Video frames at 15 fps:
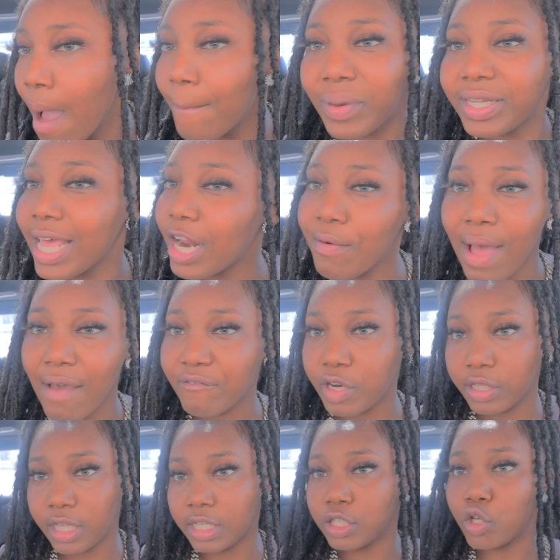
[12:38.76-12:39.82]
but that don't have
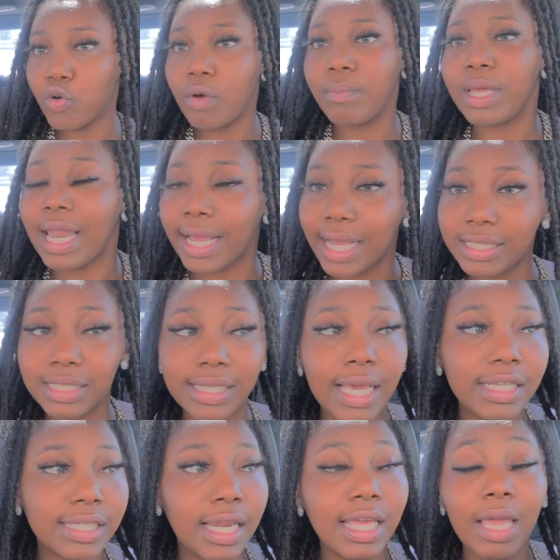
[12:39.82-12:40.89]
anything to do with me like i
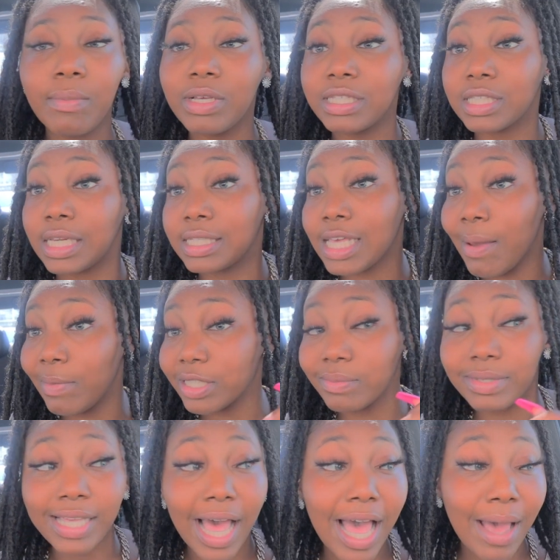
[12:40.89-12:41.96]
said it's gonna give me some temptation,
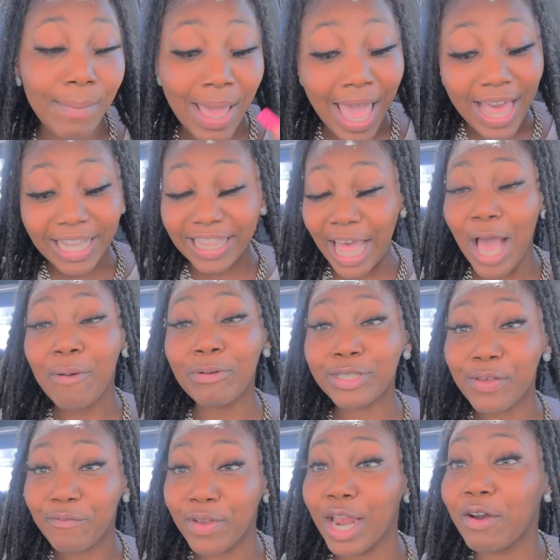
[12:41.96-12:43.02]
some time that
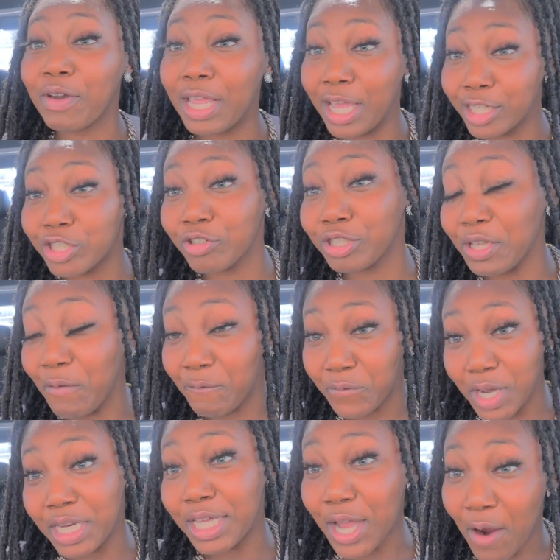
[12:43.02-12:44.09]
was a very interesting
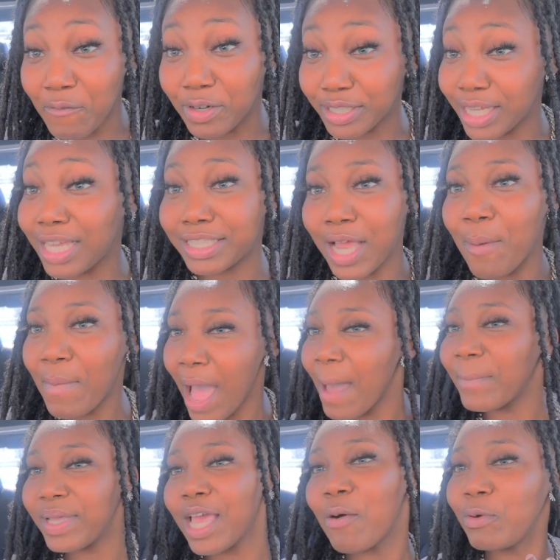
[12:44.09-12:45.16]
funny conversation i'm
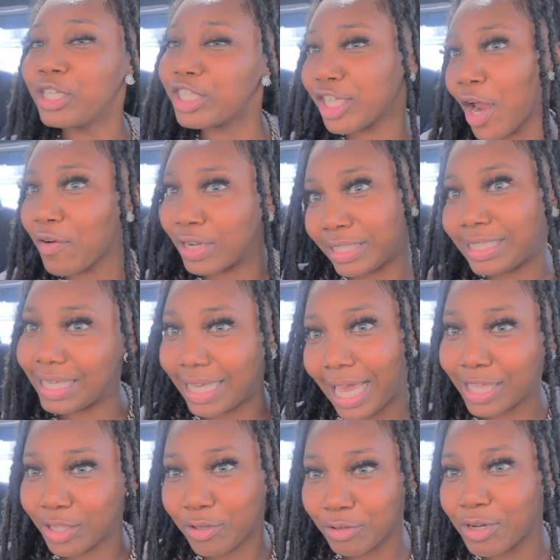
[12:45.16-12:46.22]
happy that we shared it
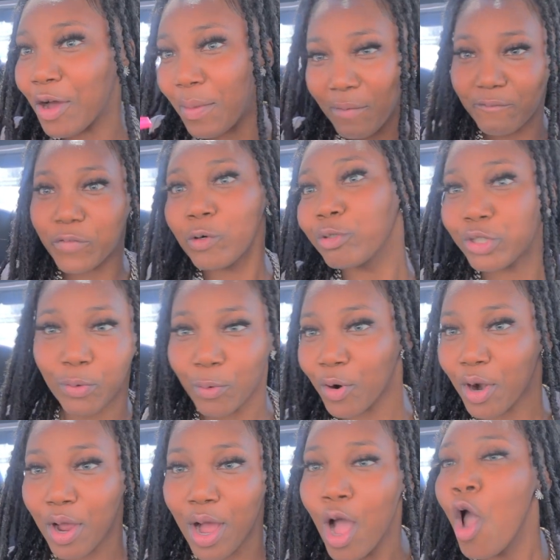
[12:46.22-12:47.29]
together you know in fruit
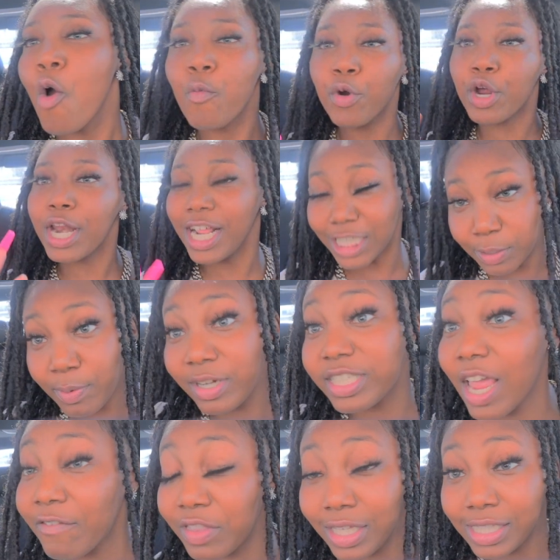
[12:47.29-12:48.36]
aurora we're gonna
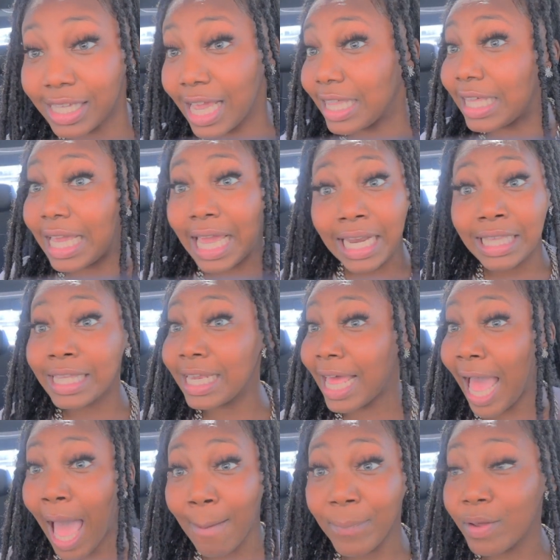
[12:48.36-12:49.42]
experience everything together anything
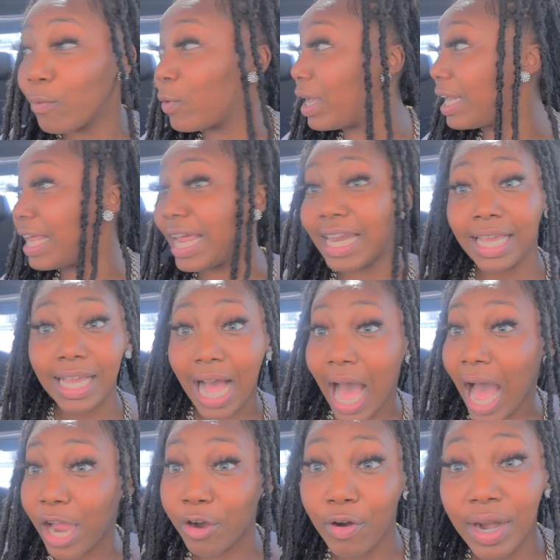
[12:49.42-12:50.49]
that happened with any
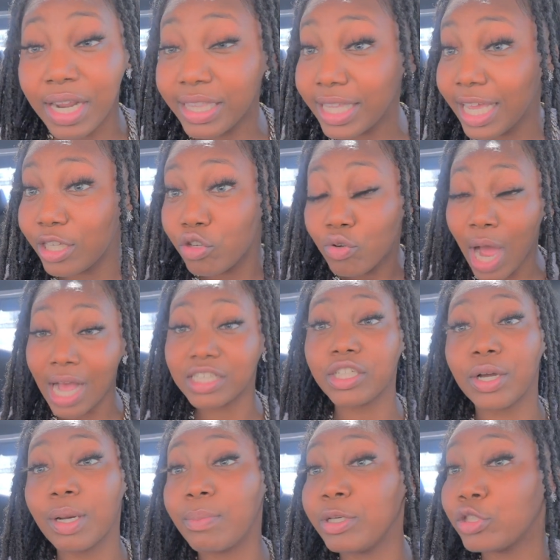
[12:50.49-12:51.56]
guy or anything you guys
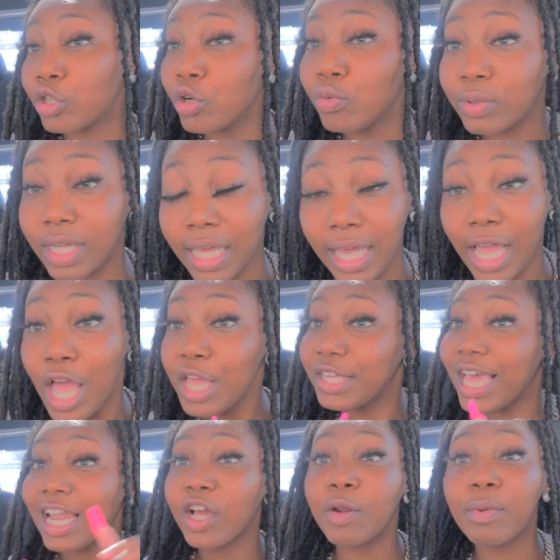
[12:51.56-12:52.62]
are gonna be tuned in
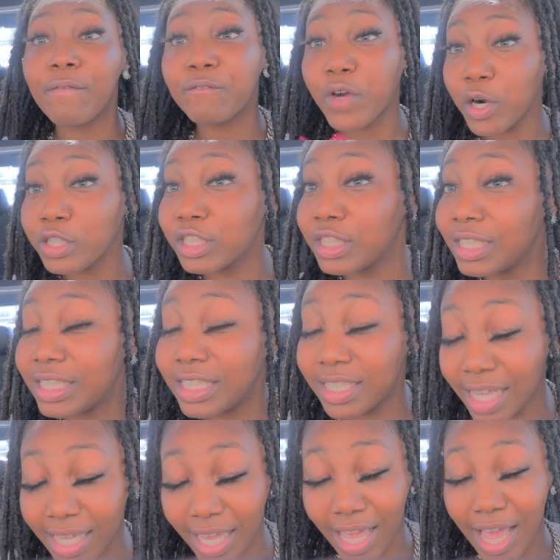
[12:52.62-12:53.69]
y'all gonna be first to
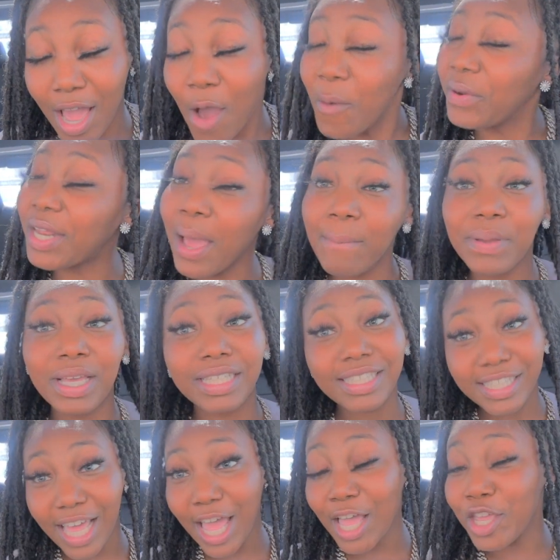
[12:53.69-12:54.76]
see it with that being
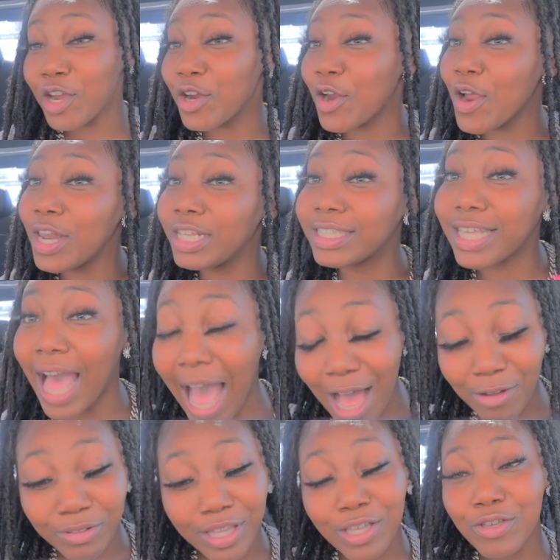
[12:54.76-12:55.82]
said your girl is
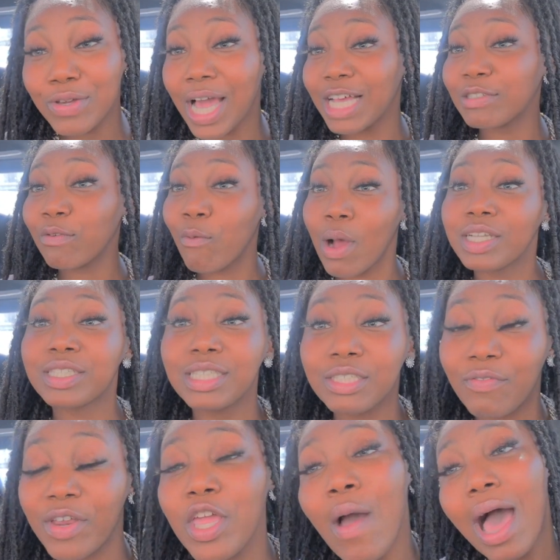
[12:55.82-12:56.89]
out thank you guys for watching
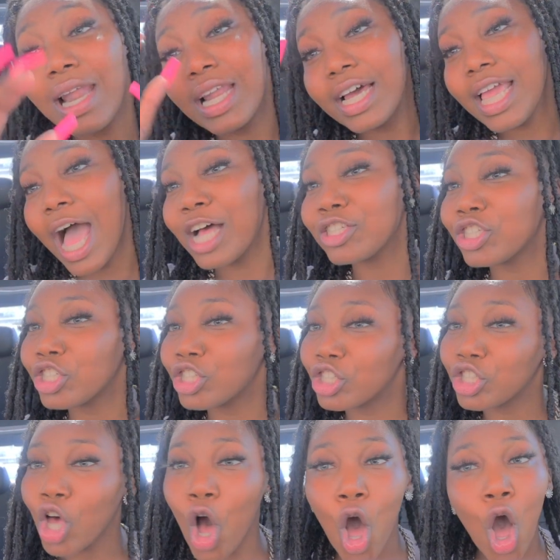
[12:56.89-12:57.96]
this video i love y'all
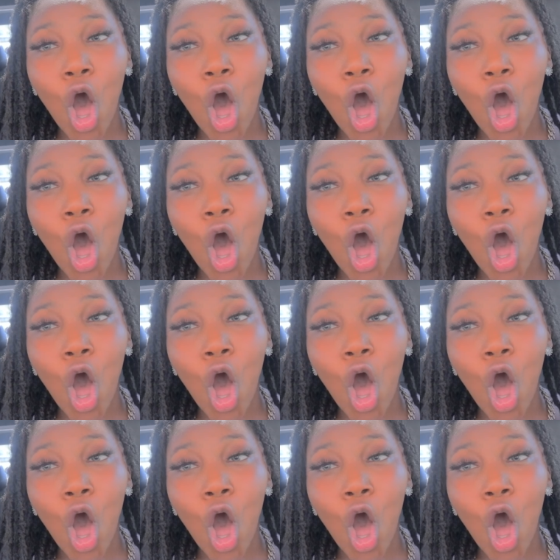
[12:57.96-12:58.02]
so